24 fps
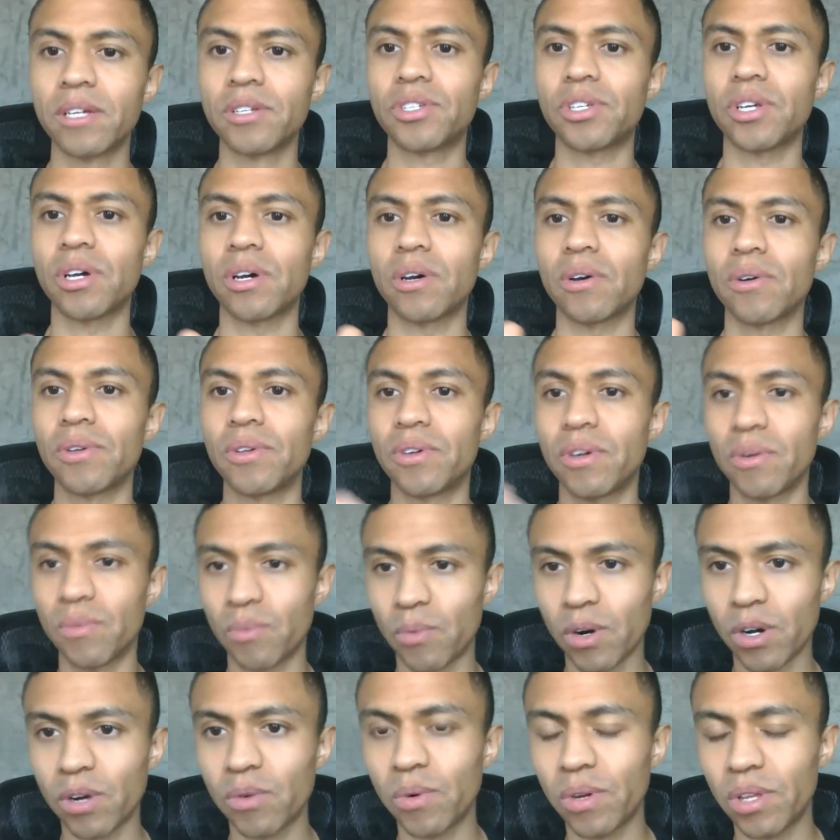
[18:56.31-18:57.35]
So you can
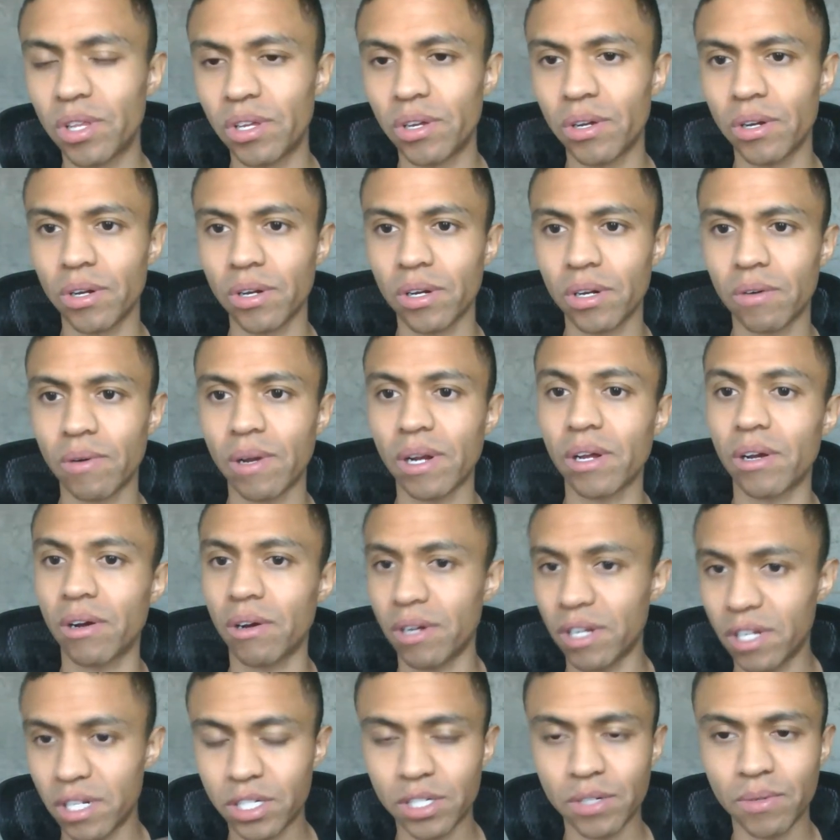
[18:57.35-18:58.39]
work with your credit
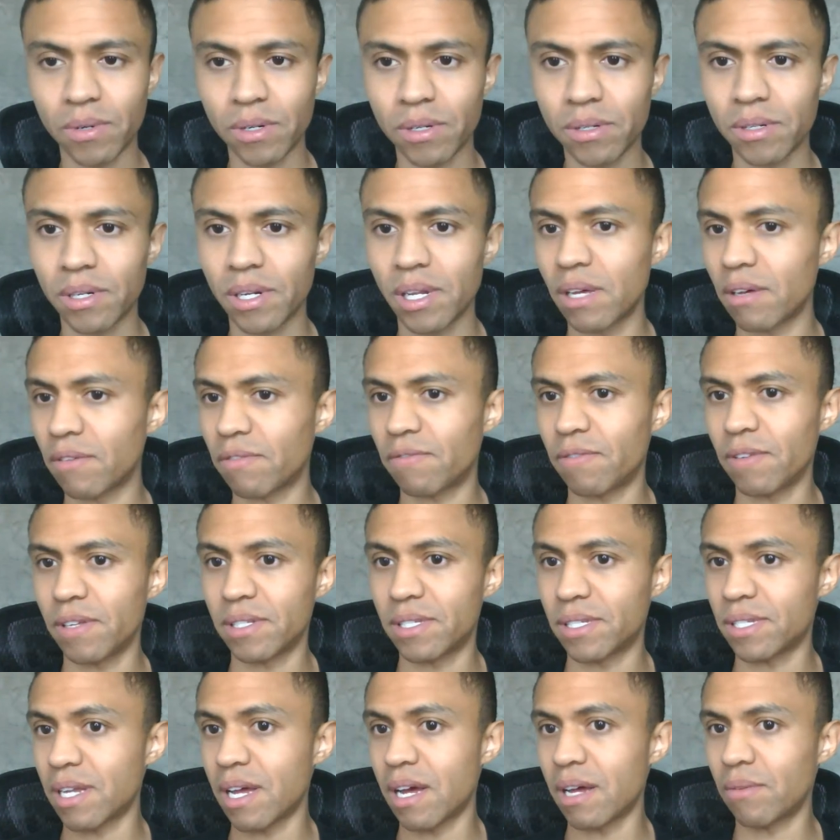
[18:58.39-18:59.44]
card issuer if
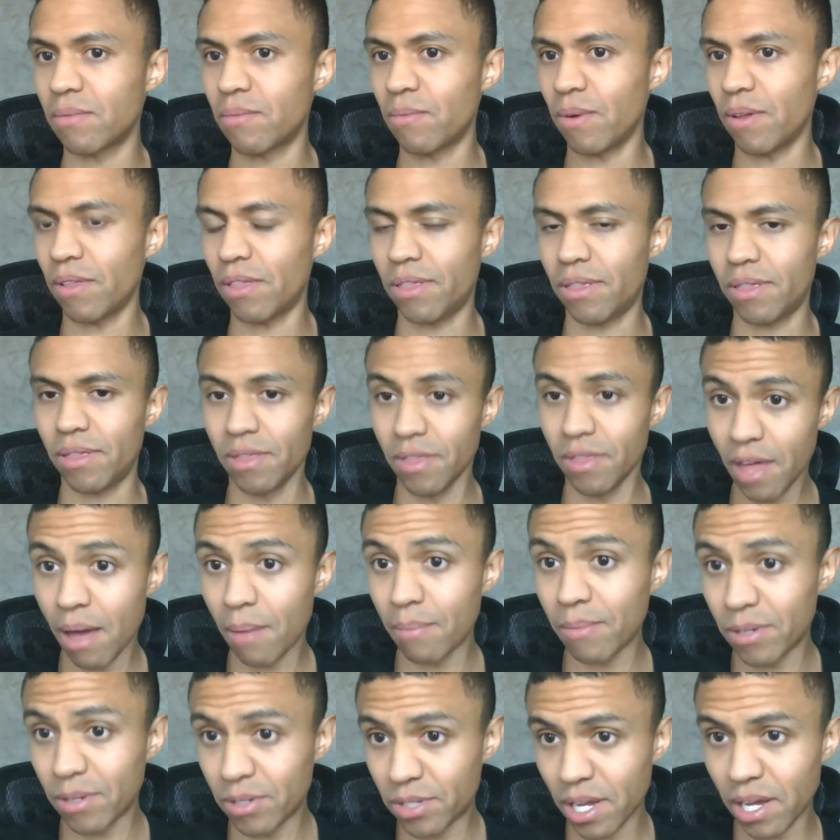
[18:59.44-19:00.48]
it's not with
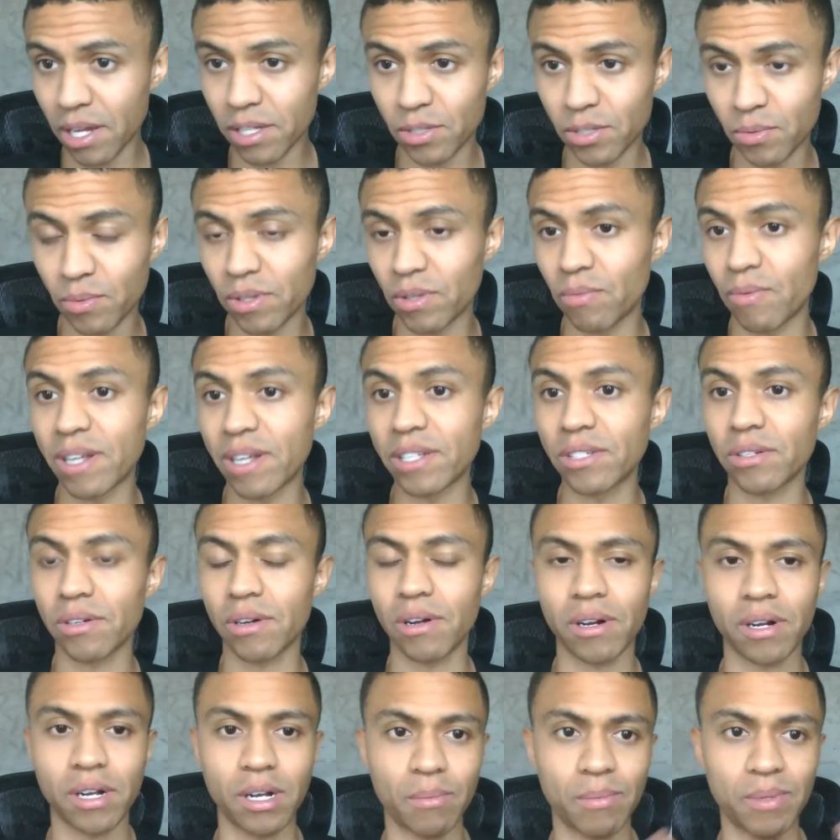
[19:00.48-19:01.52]
them. You're saying it's with the rental
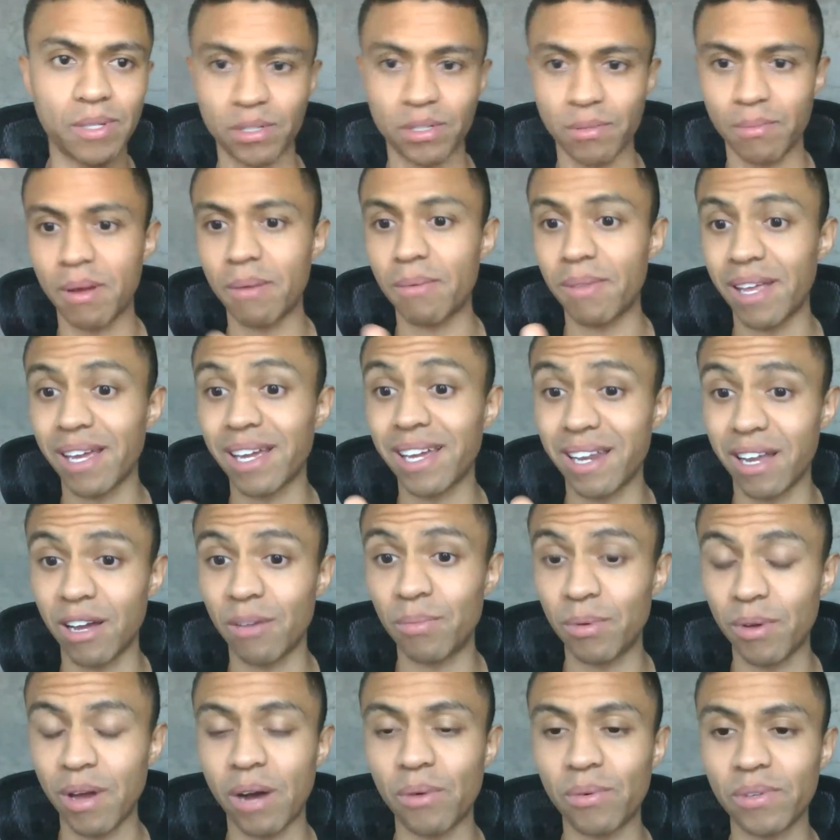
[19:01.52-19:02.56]
car company, so maybe they can
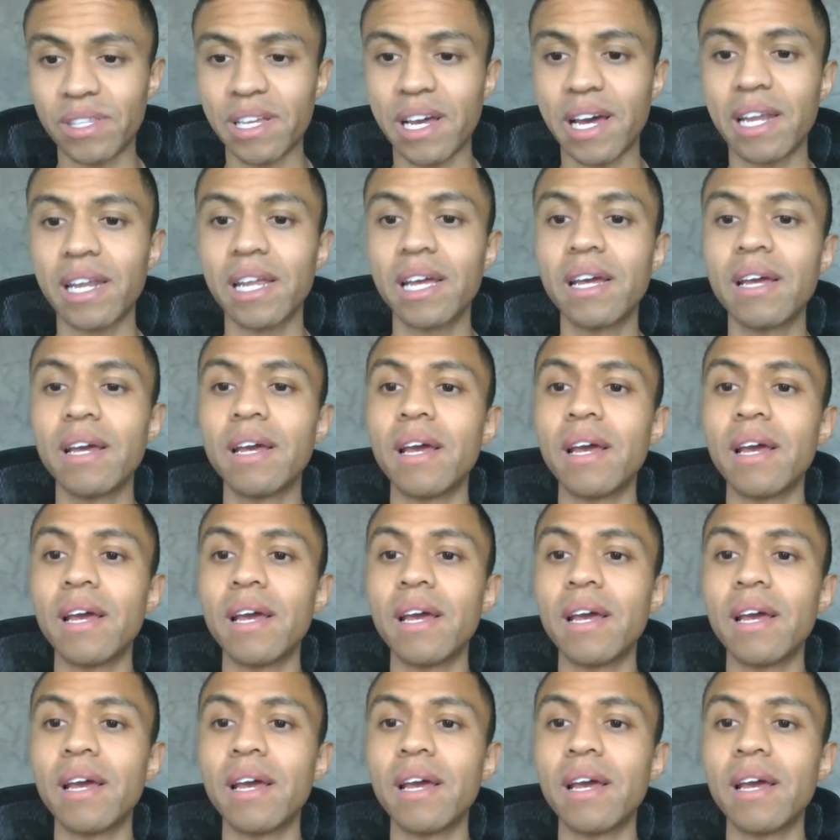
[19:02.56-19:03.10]
help you out with that.